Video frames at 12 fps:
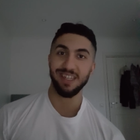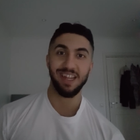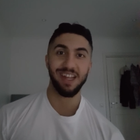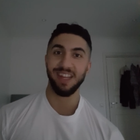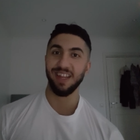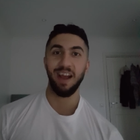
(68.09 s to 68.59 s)

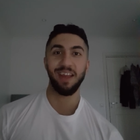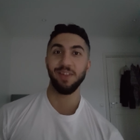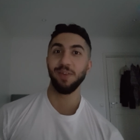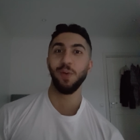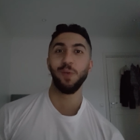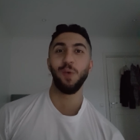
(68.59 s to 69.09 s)
Like I
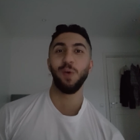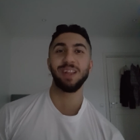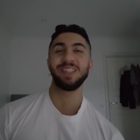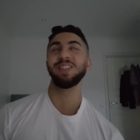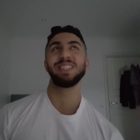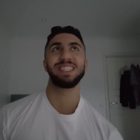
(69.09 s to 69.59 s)
don't know
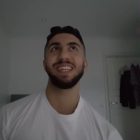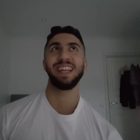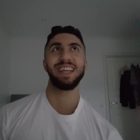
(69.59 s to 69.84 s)
what to say,